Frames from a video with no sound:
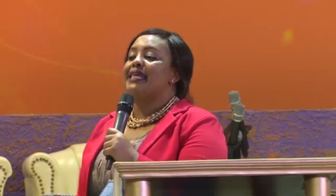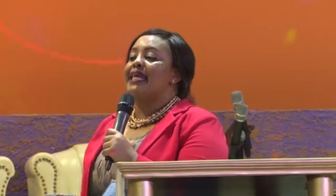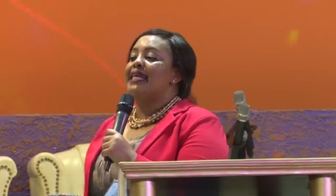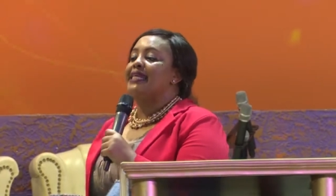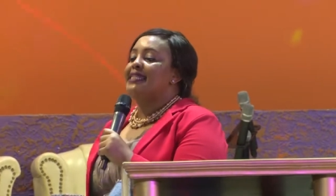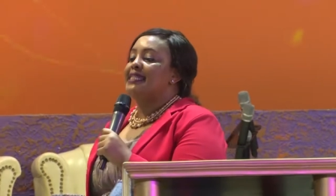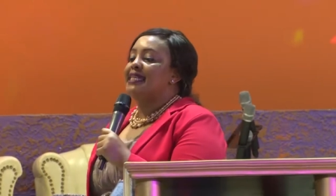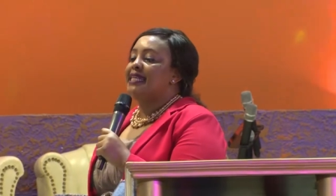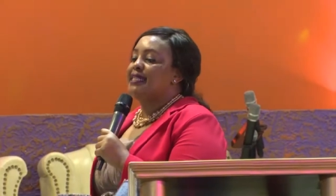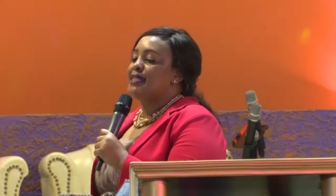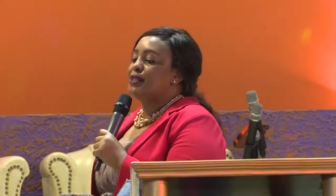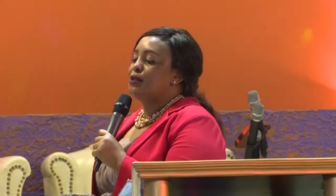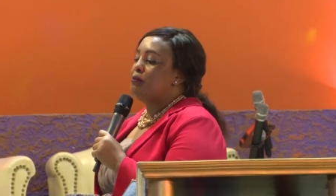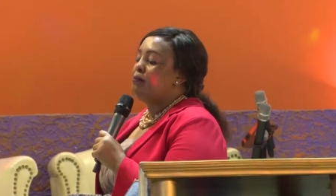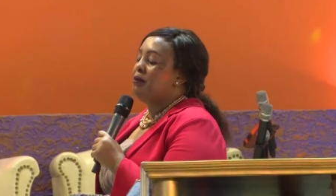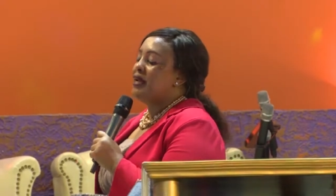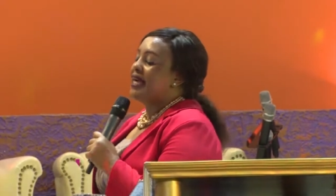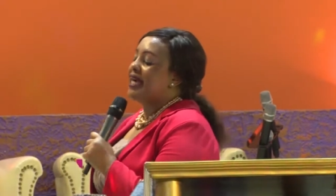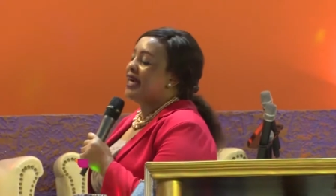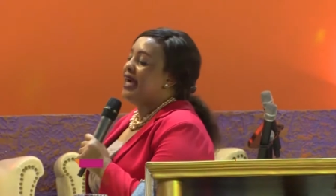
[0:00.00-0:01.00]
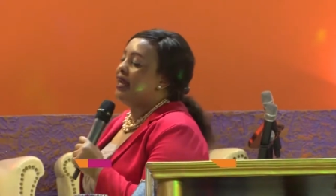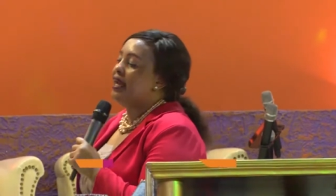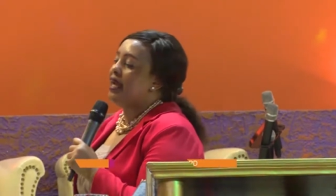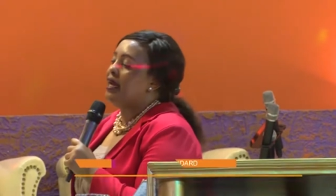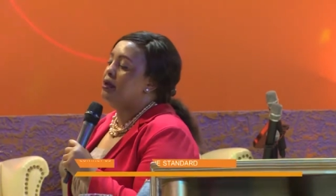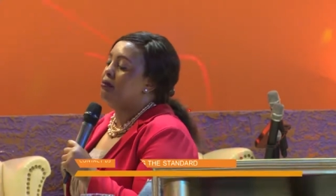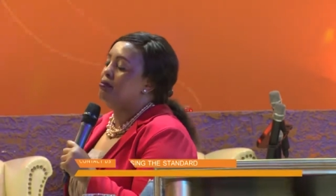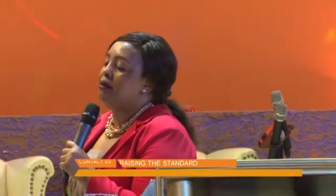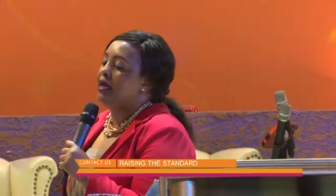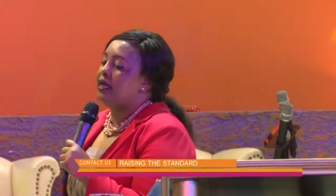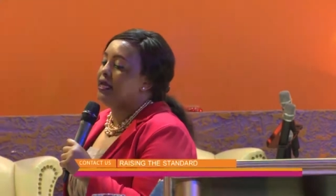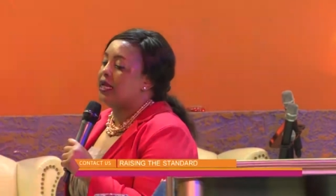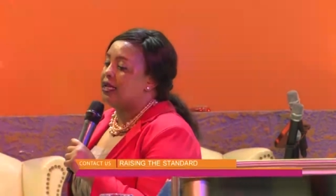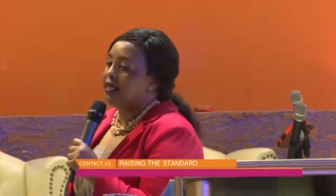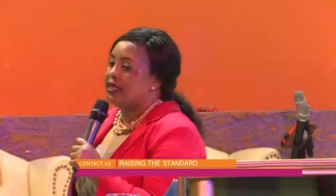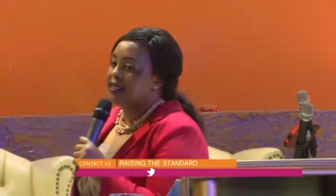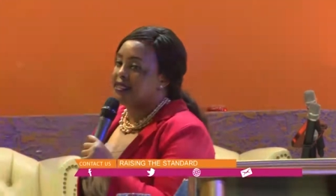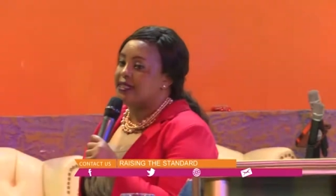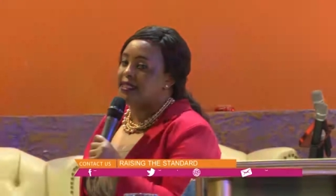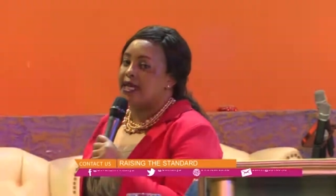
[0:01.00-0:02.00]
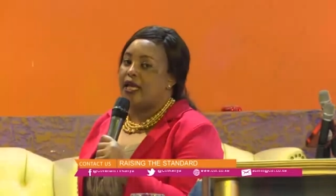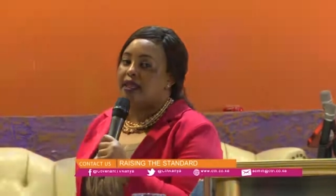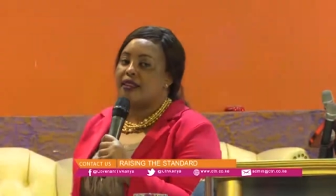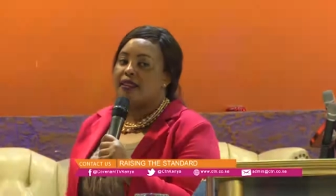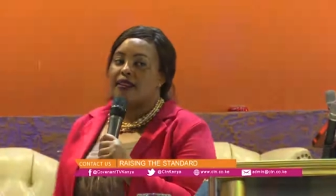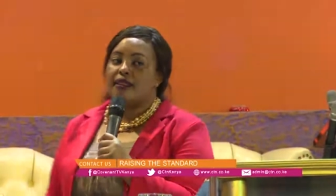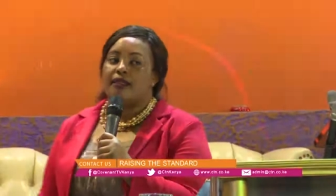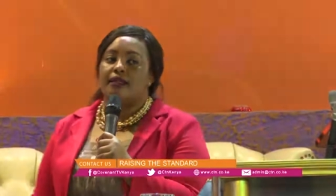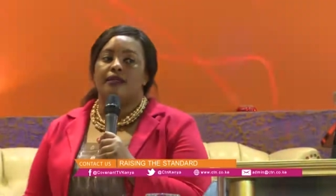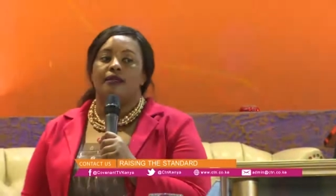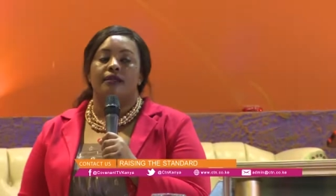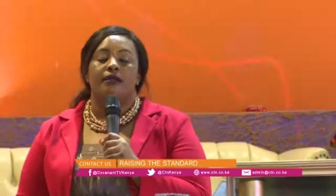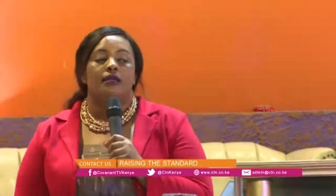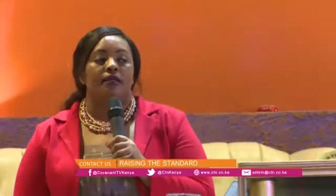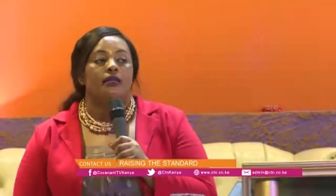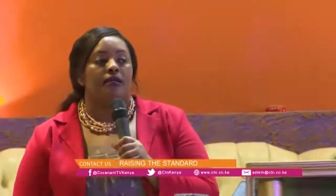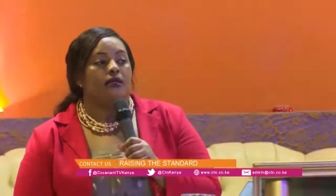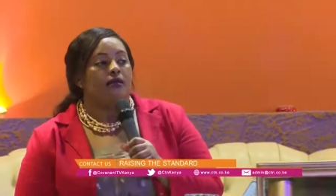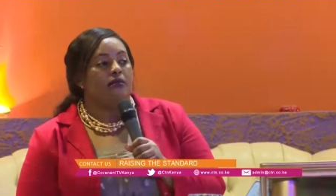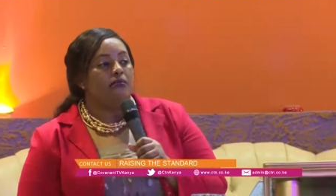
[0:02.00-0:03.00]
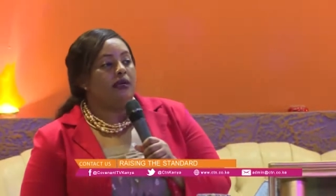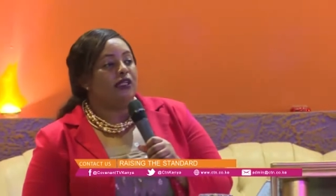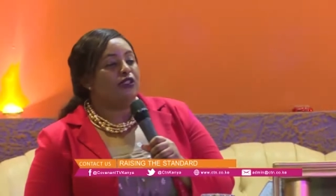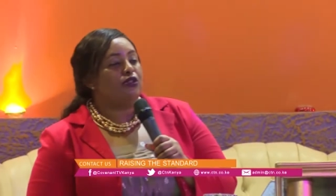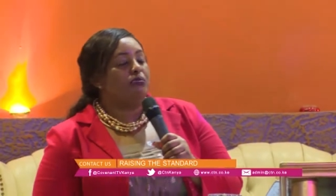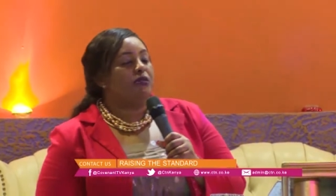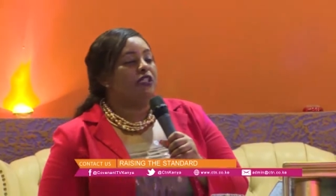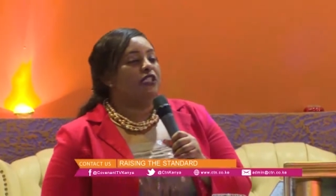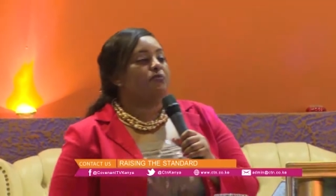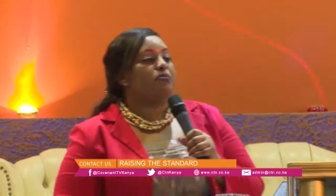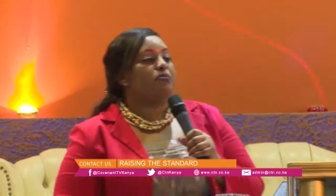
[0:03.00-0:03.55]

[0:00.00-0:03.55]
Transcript: 8:6, to be carnally minded is death, but to be